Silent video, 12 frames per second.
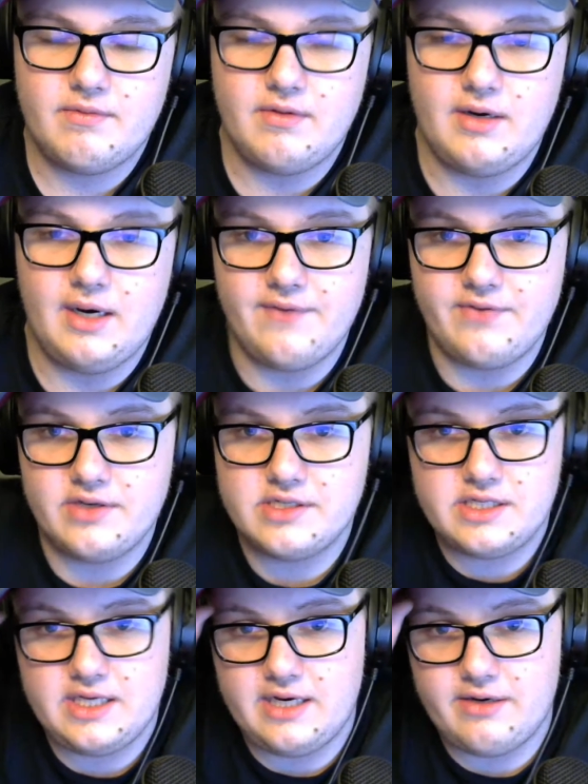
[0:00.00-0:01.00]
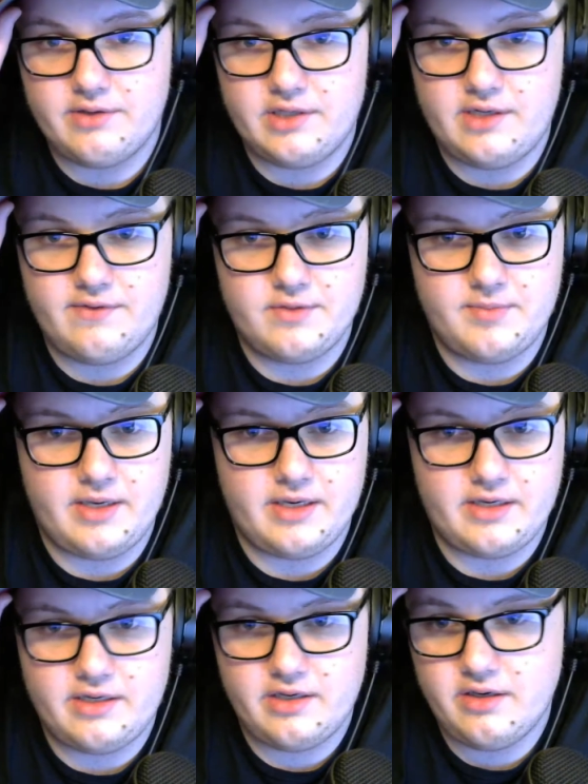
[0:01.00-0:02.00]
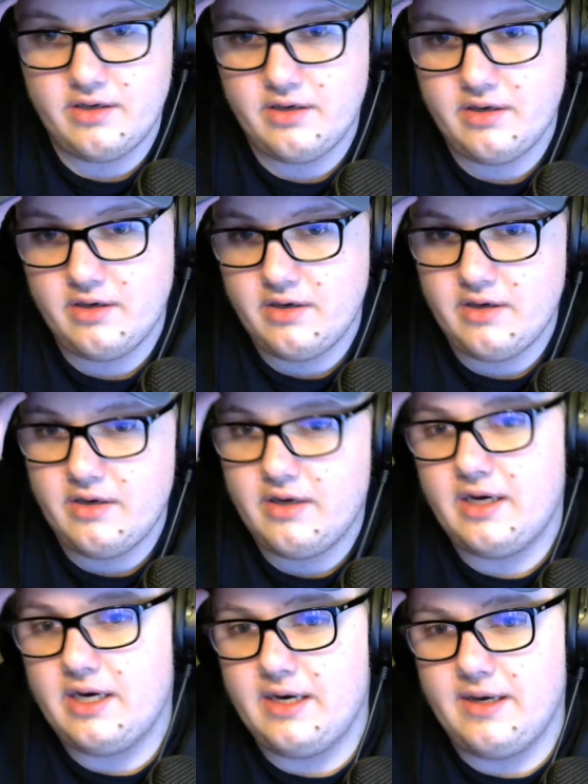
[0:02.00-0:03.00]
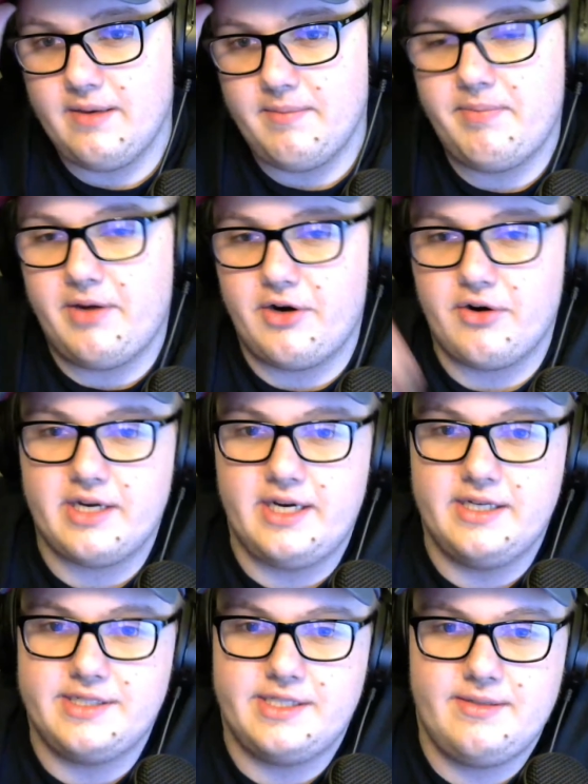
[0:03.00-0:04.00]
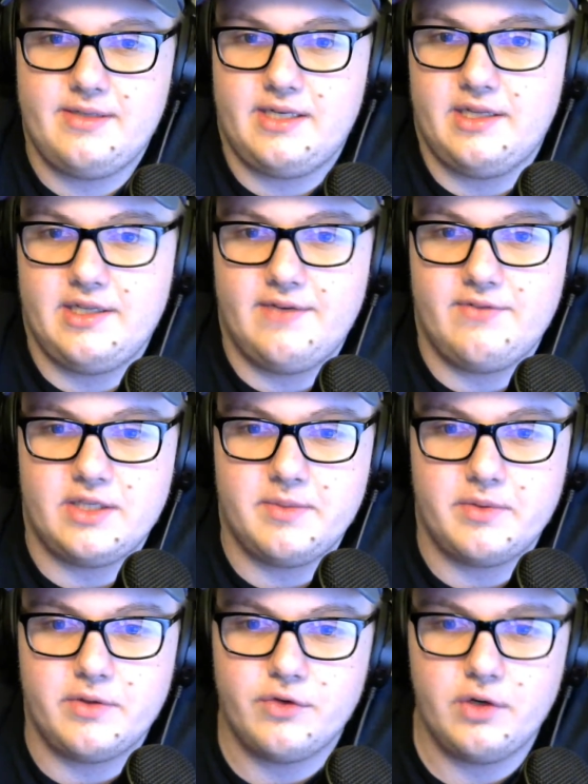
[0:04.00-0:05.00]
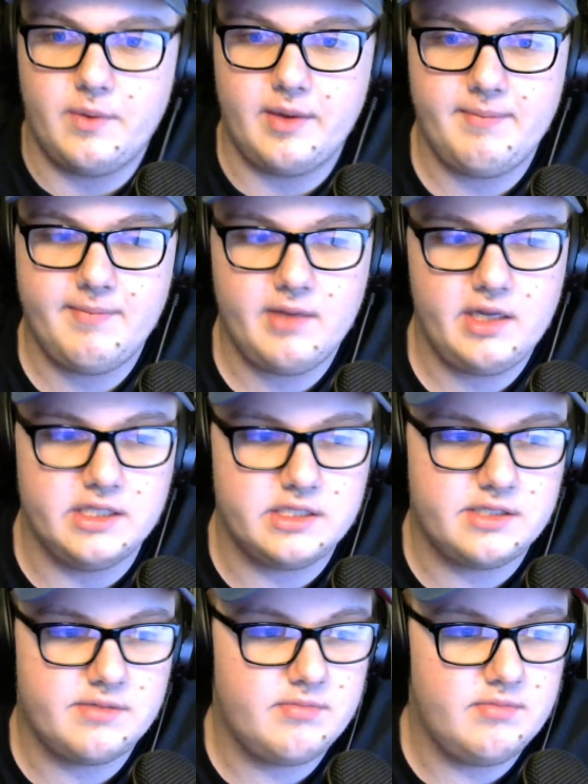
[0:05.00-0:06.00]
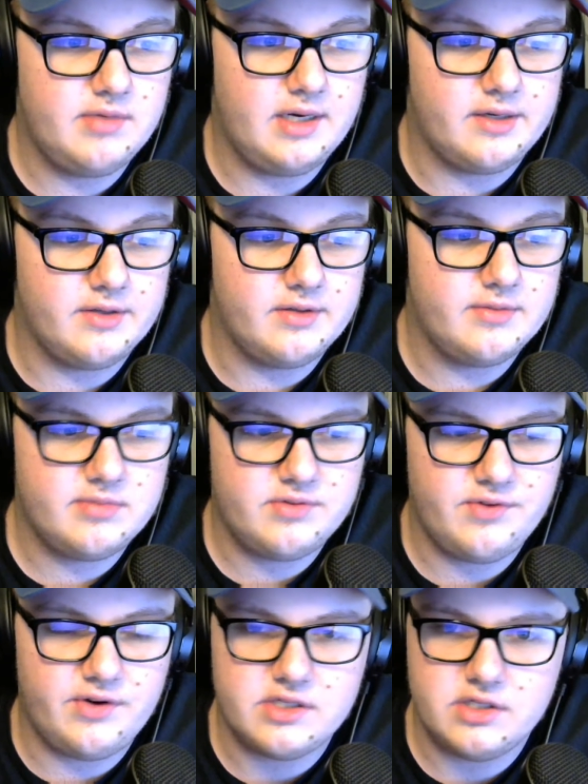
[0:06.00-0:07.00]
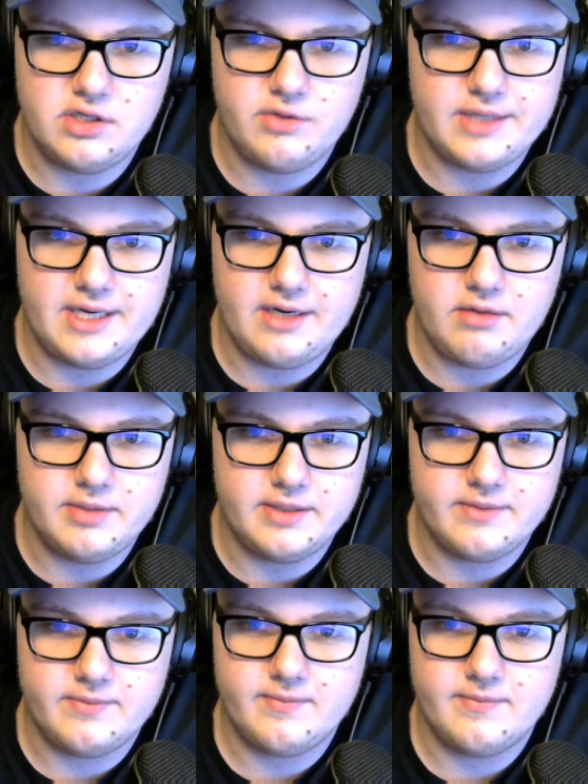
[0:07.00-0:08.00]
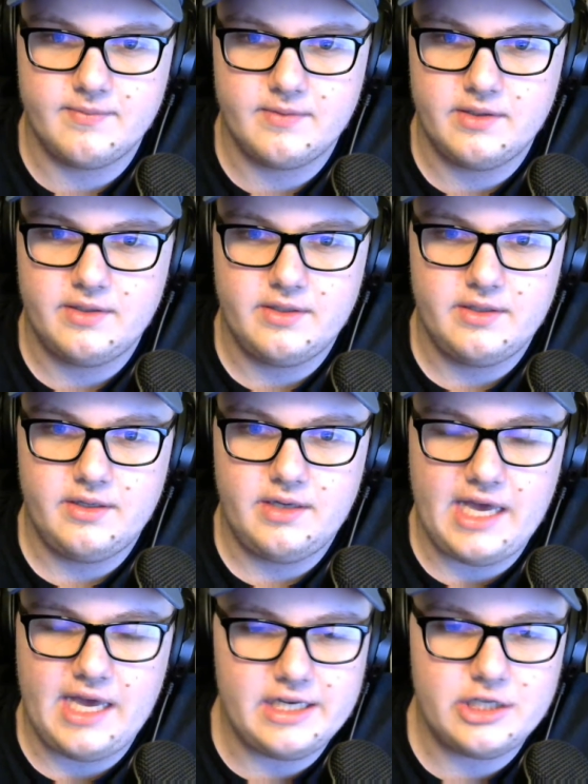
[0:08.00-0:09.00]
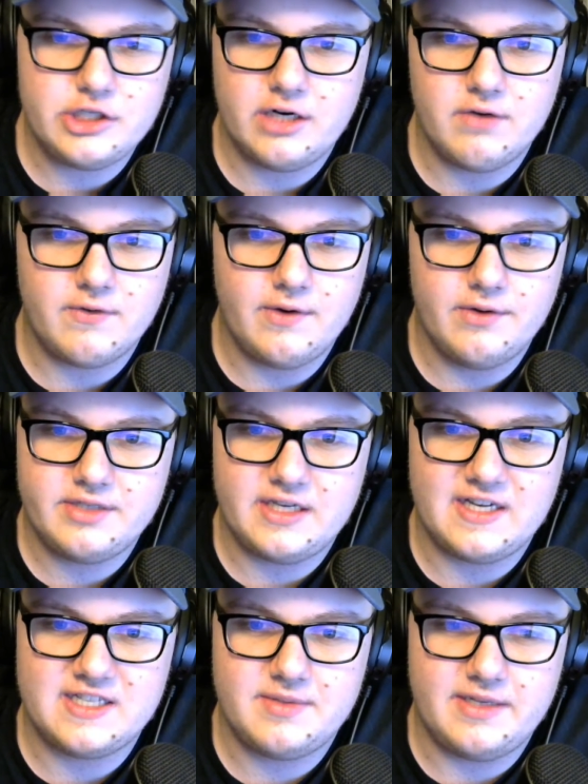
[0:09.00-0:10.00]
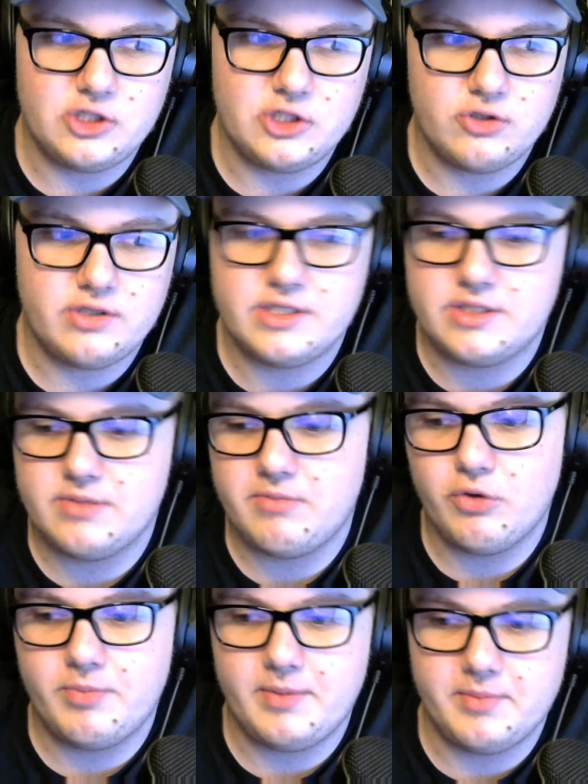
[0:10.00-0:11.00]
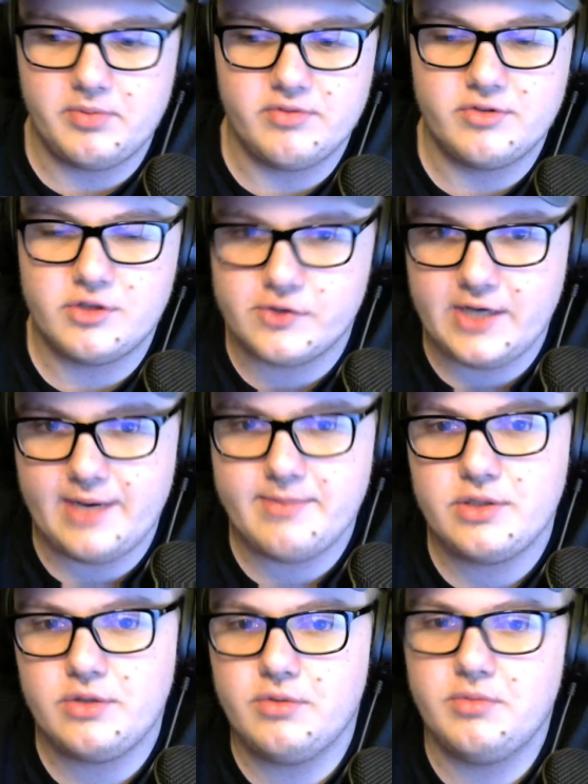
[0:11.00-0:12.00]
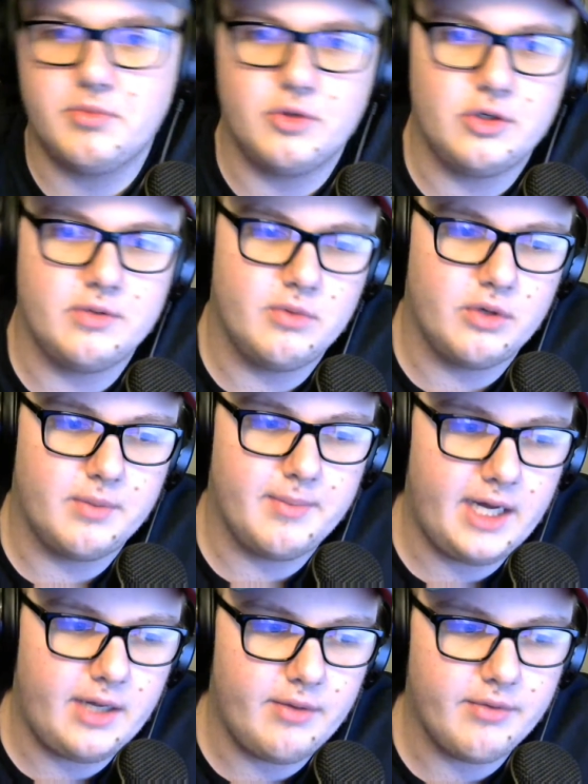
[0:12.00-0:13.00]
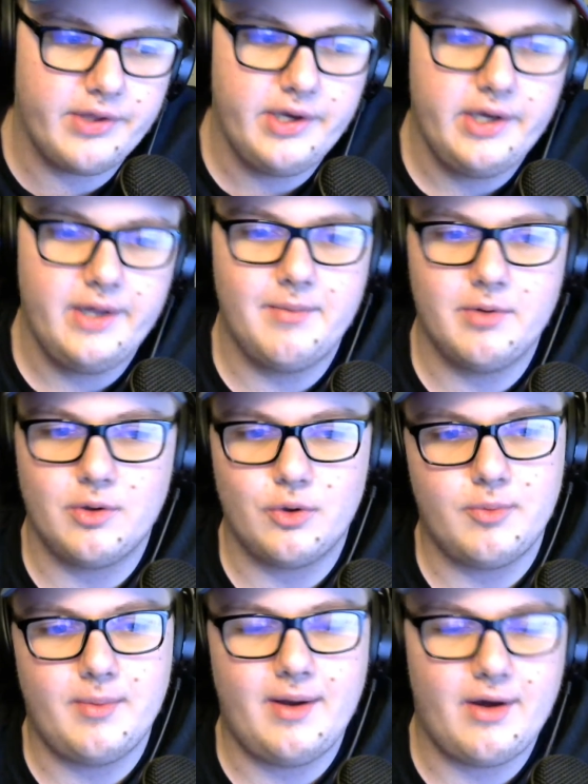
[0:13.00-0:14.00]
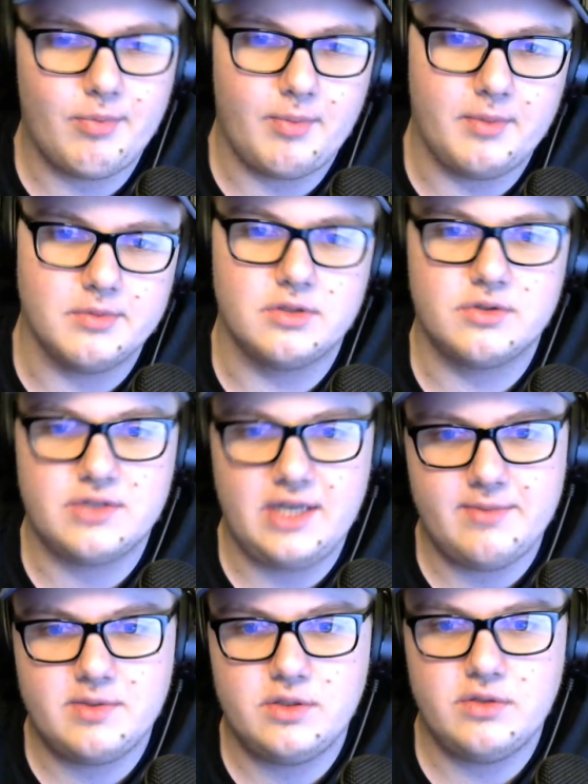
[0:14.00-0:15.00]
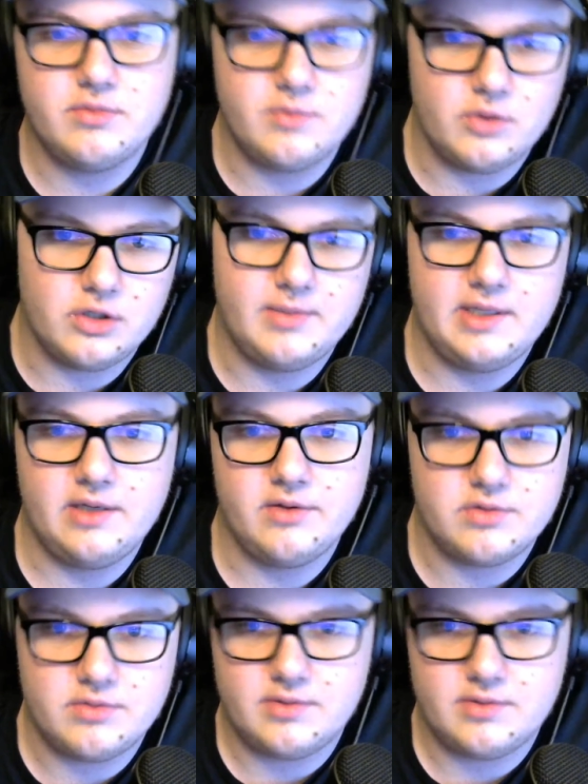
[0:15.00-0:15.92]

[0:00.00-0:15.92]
obviously, I'd love to make better content. I'd love to keep on growing. It's very slow now, but any channel growth is exponential because the more people subscribe to, the more word of mouth people subscribe to, word of mouth,